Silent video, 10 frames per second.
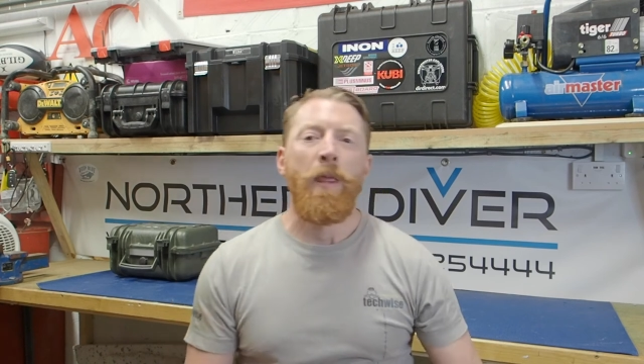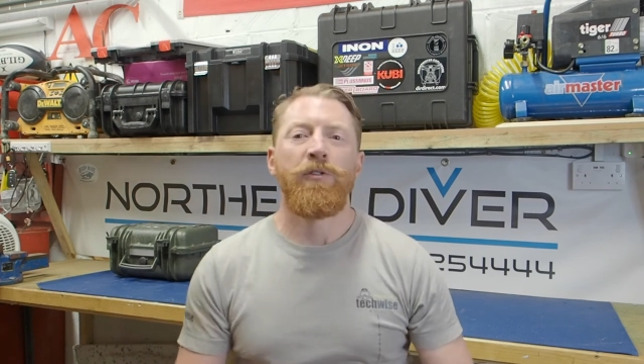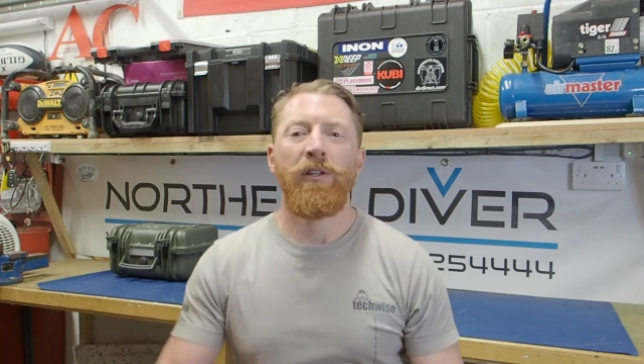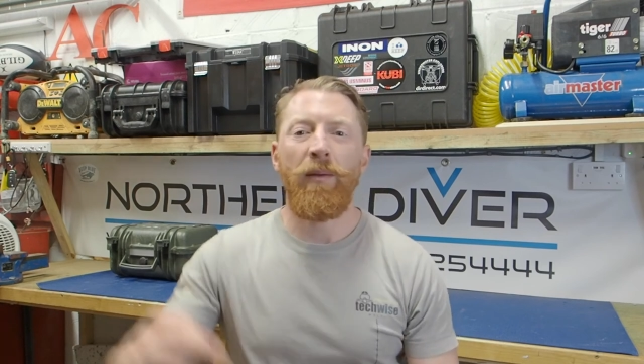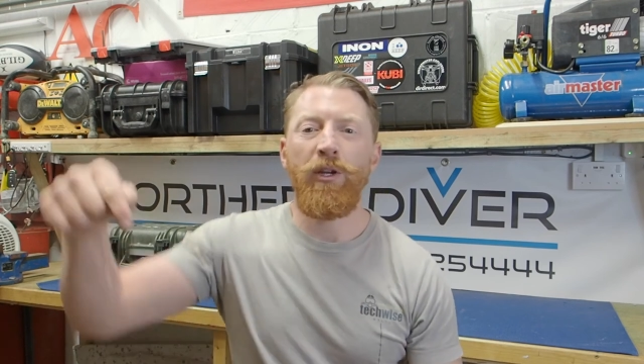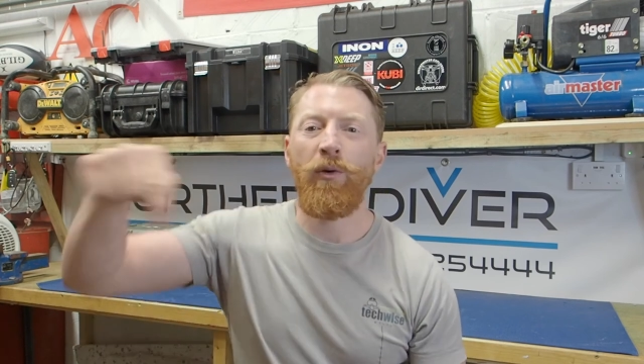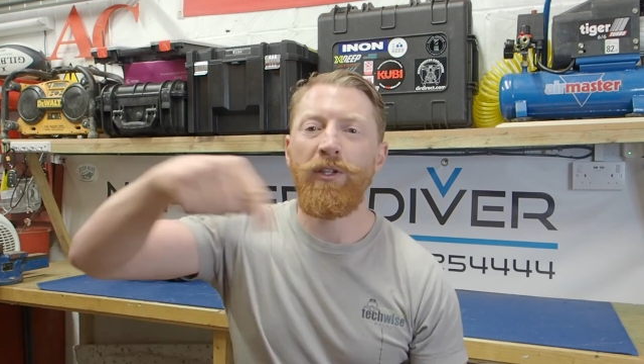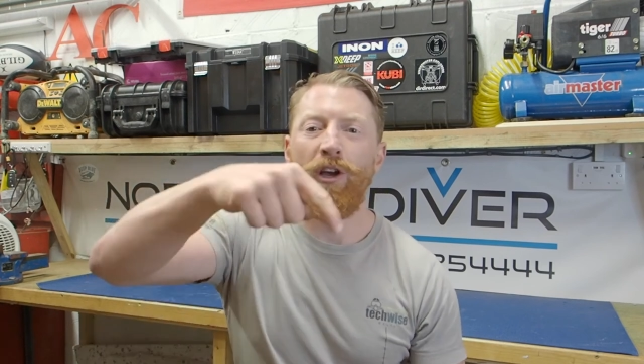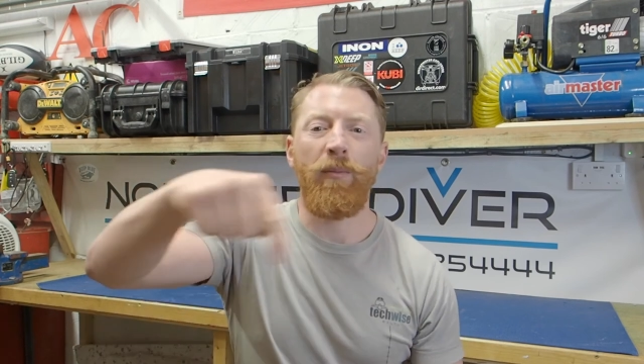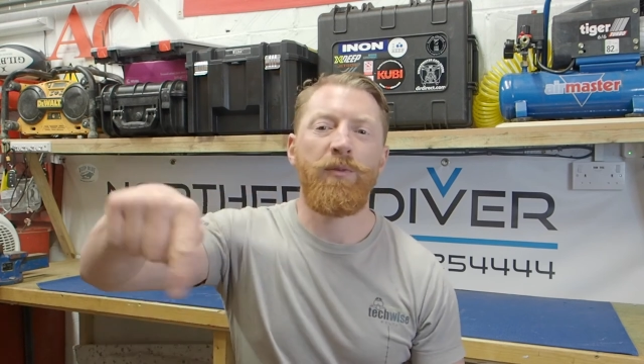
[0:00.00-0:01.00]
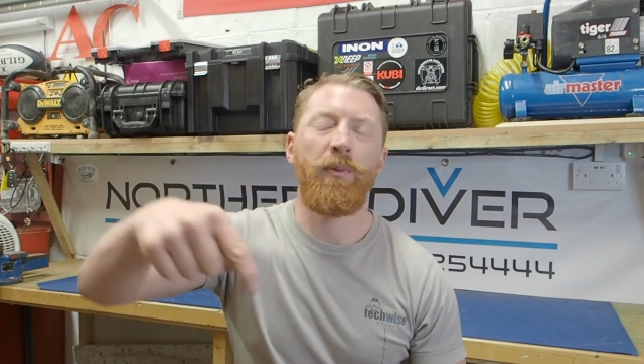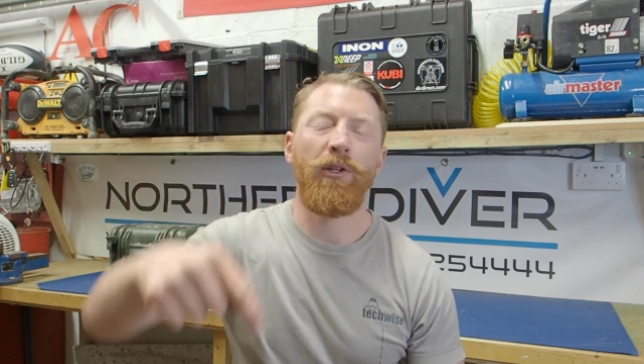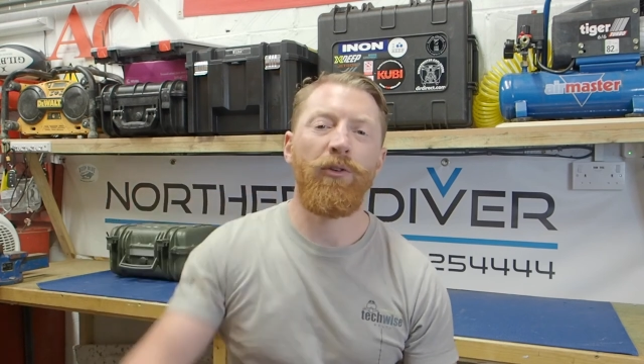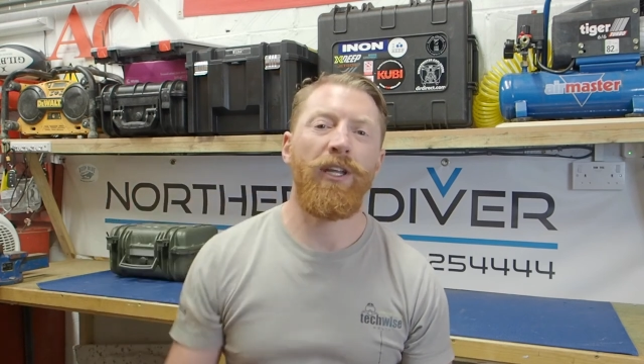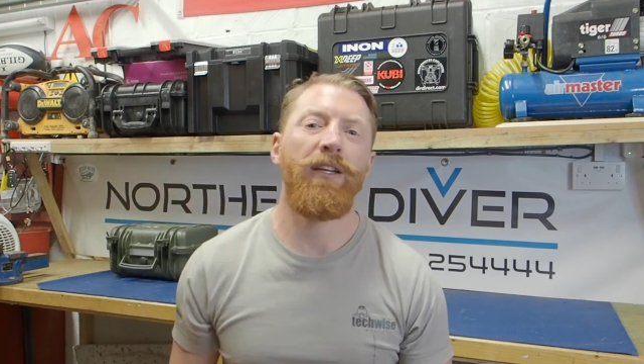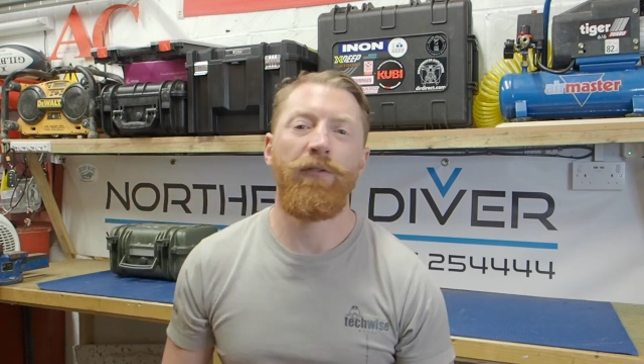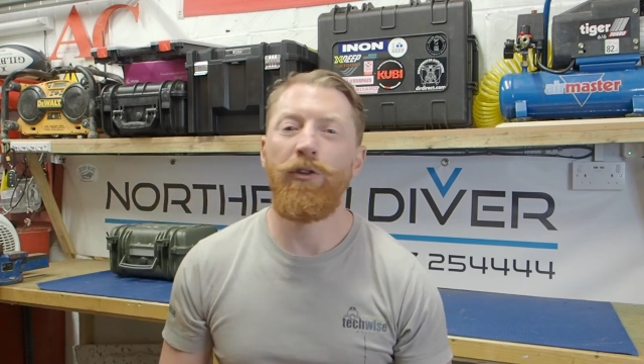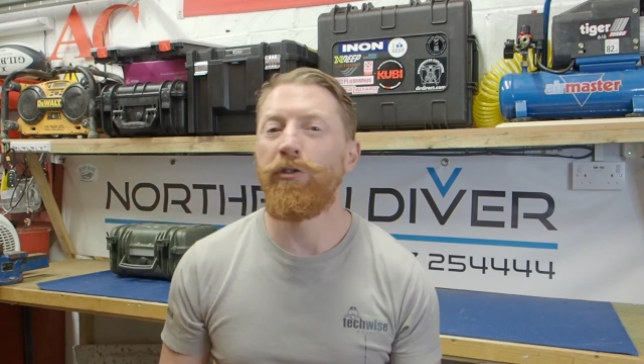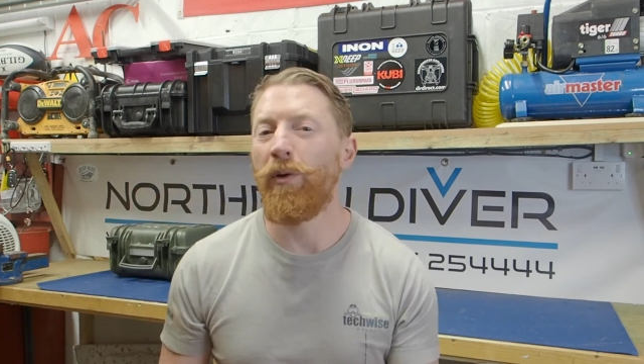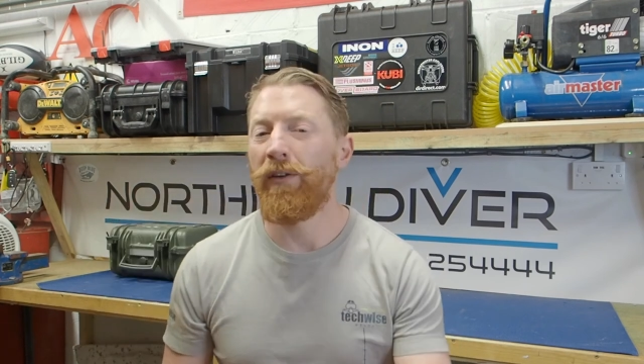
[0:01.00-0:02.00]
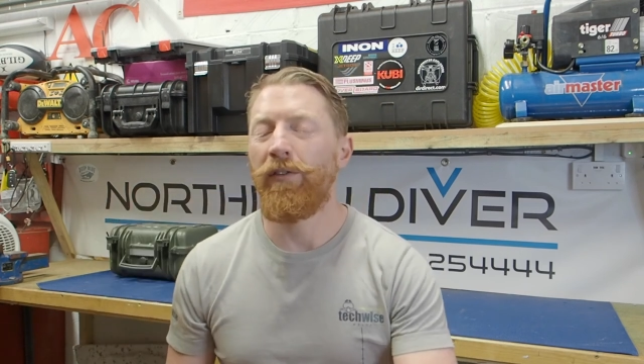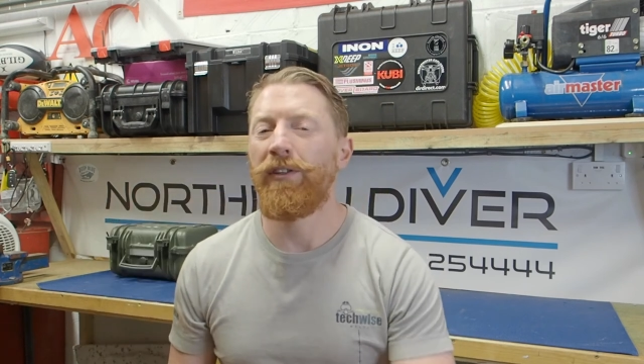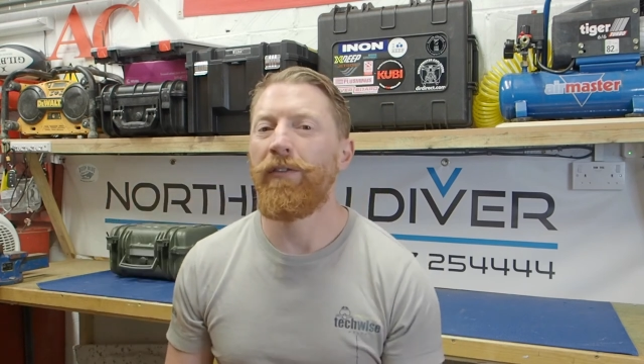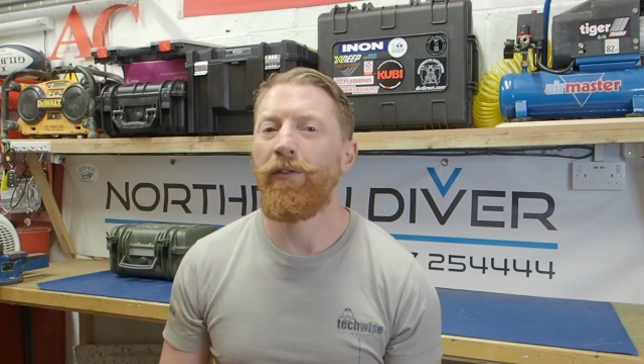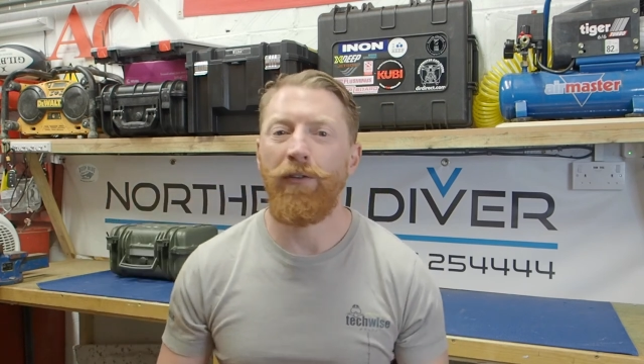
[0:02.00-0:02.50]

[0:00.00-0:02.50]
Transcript: So let me know in the comments below then if you do anything different,